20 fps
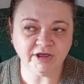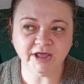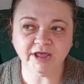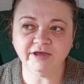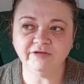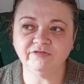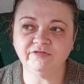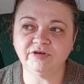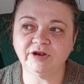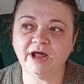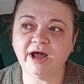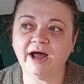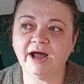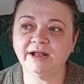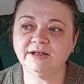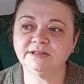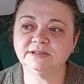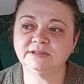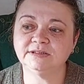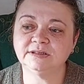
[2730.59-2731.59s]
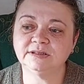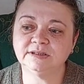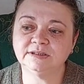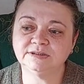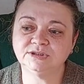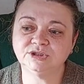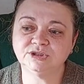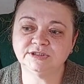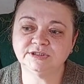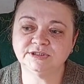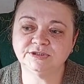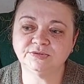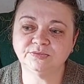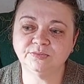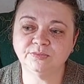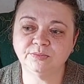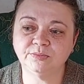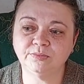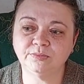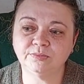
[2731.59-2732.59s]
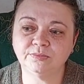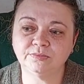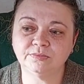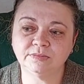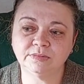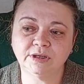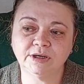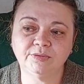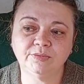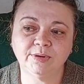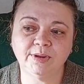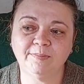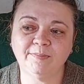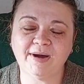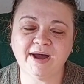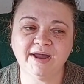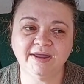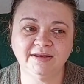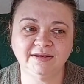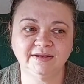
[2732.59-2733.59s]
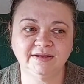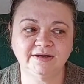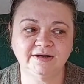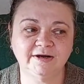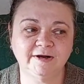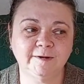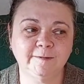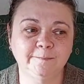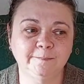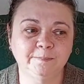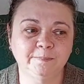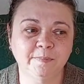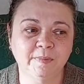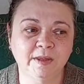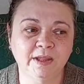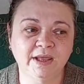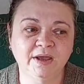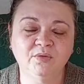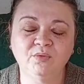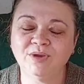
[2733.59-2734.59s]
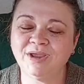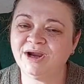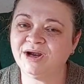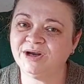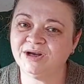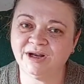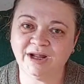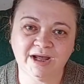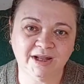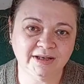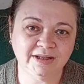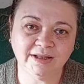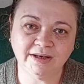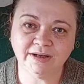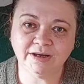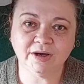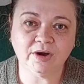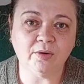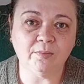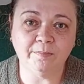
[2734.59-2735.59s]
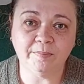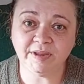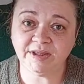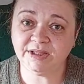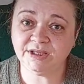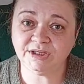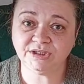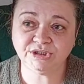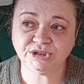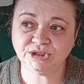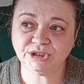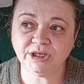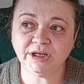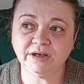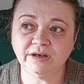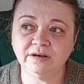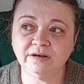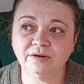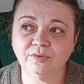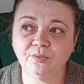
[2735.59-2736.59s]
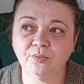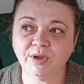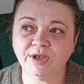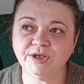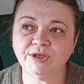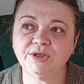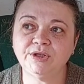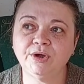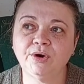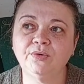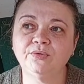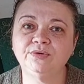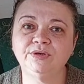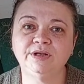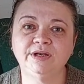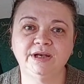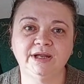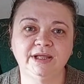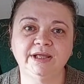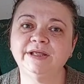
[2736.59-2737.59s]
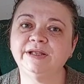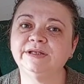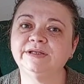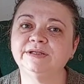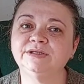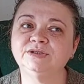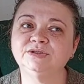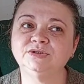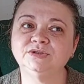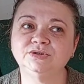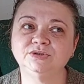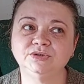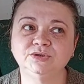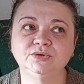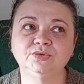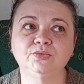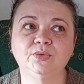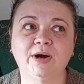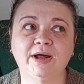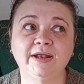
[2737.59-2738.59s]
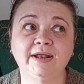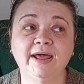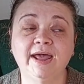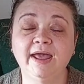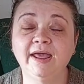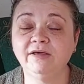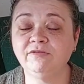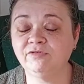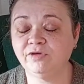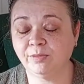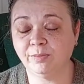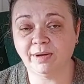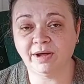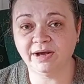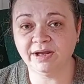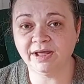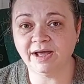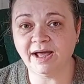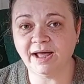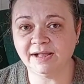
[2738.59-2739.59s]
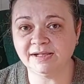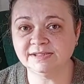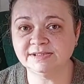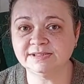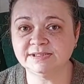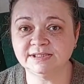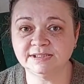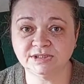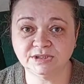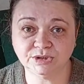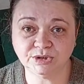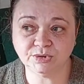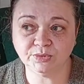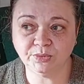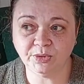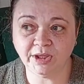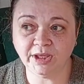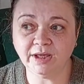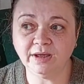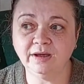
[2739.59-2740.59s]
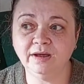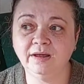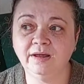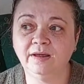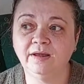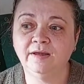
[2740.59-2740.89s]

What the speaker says: If not, just a reminder, we are not in a competition. We don't need to do what everybody else is doing.